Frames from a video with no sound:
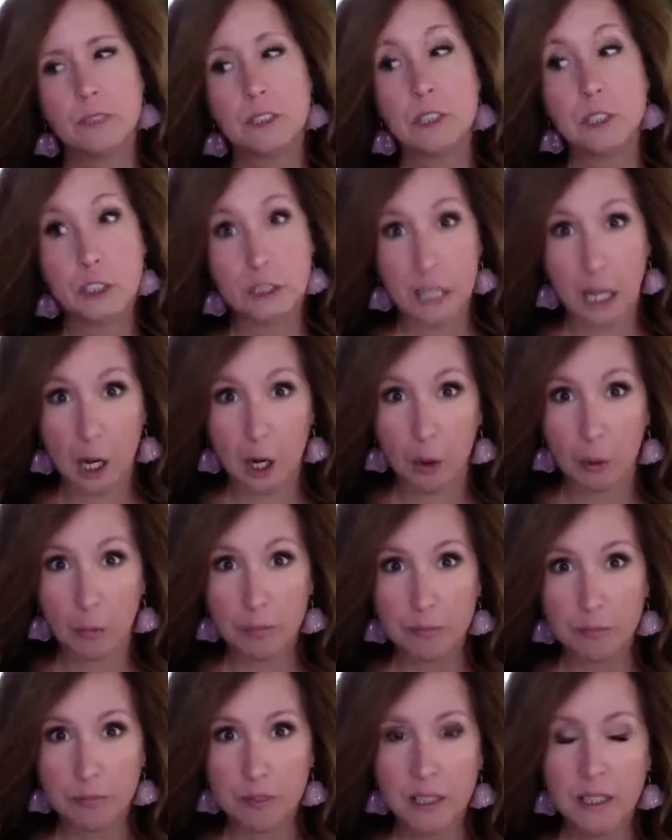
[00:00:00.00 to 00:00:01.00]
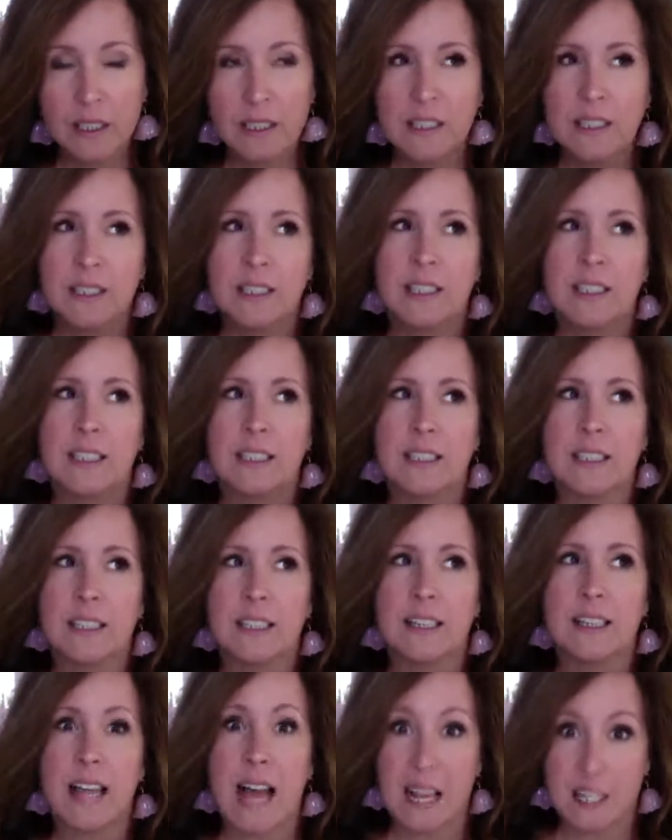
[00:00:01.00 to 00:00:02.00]
So
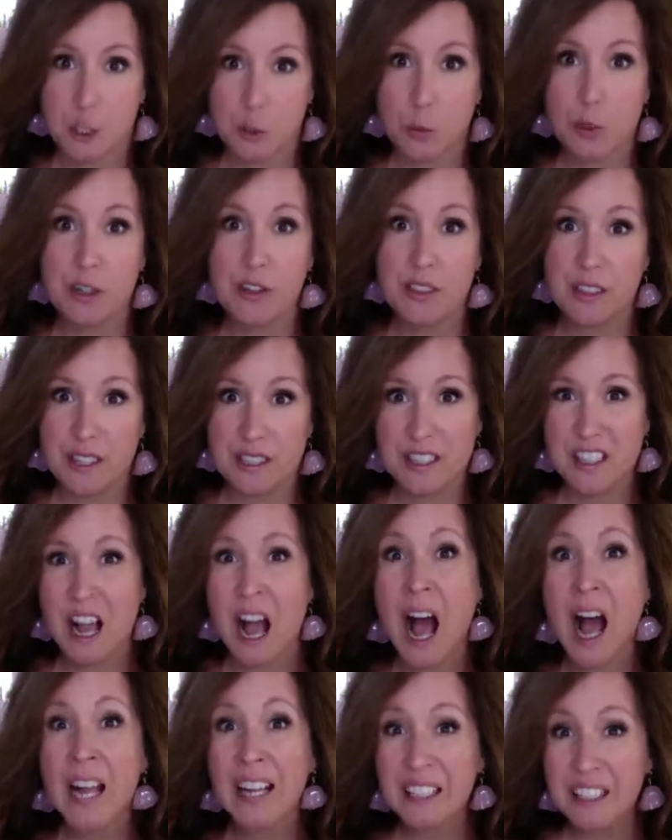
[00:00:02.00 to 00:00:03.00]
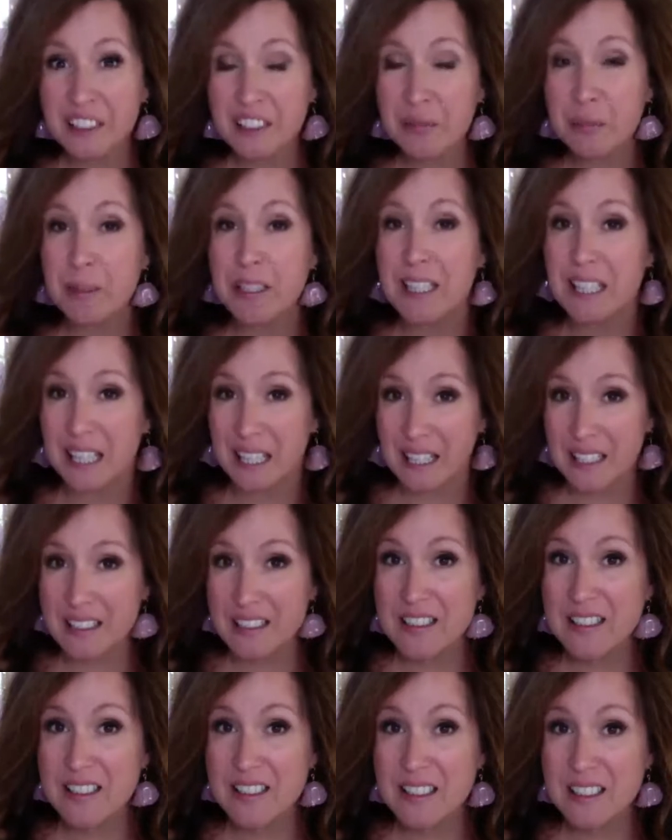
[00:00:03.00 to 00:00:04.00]
that's where this kind of
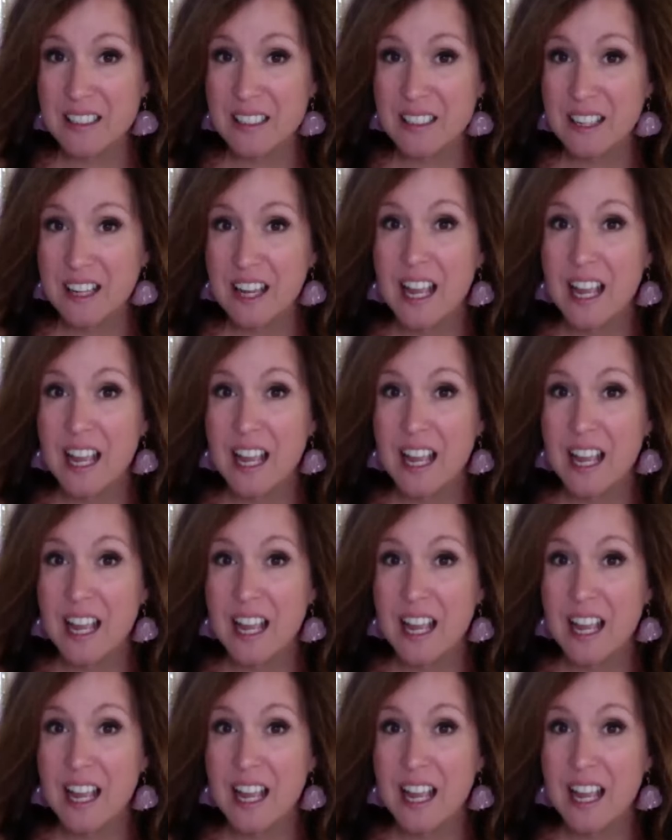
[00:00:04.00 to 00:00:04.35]
begins,